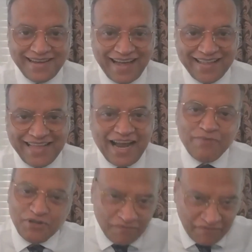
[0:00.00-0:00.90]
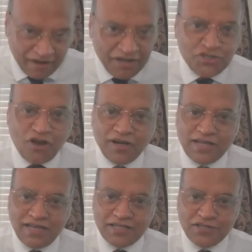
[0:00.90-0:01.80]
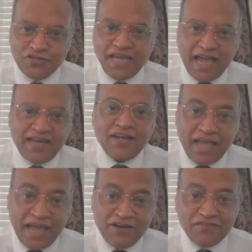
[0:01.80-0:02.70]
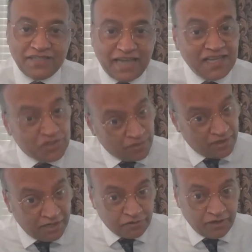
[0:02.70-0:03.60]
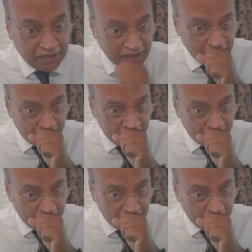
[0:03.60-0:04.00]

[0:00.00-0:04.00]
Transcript: and then i'm into various organizations so the end, end of the day is literally